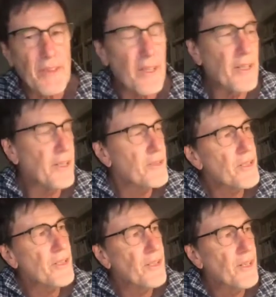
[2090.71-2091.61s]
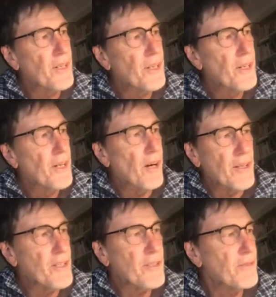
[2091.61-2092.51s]
And she, oh
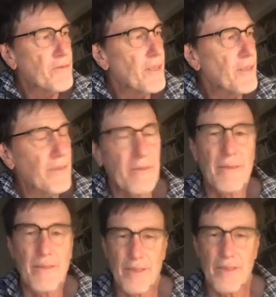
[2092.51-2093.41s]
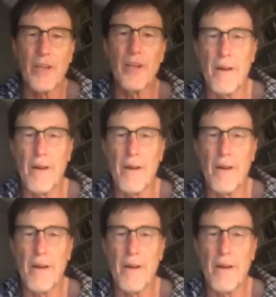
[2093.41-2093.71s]
yes, So